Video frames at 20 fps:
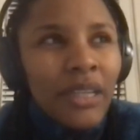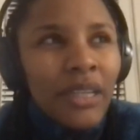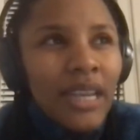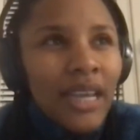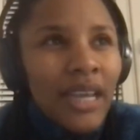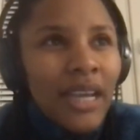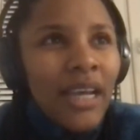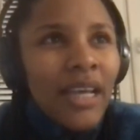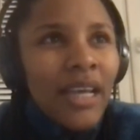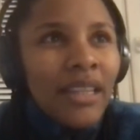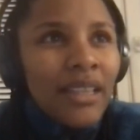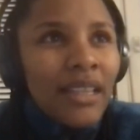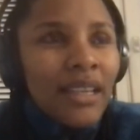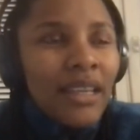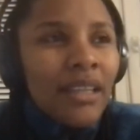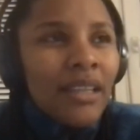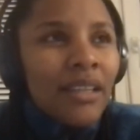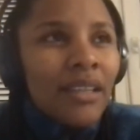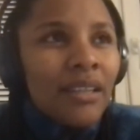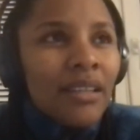And I
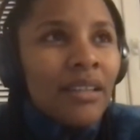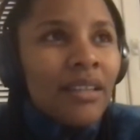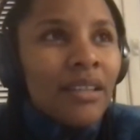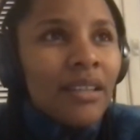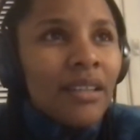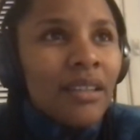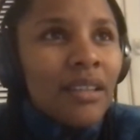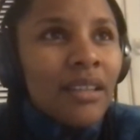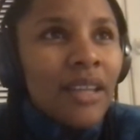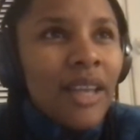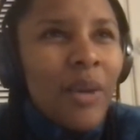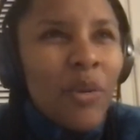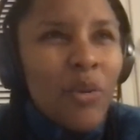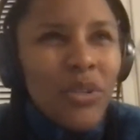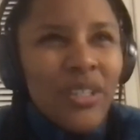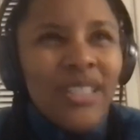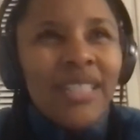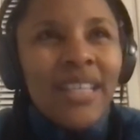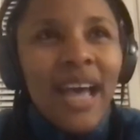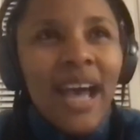think it
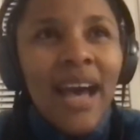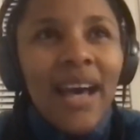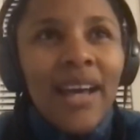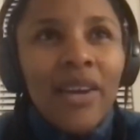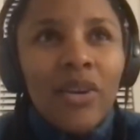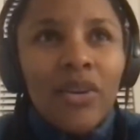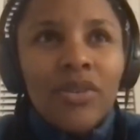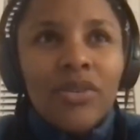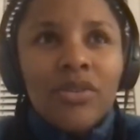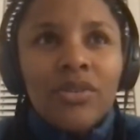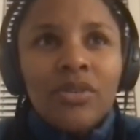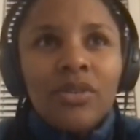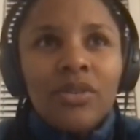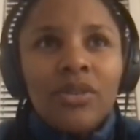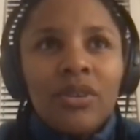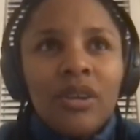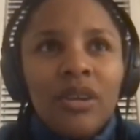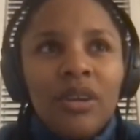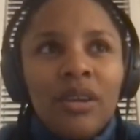was that also,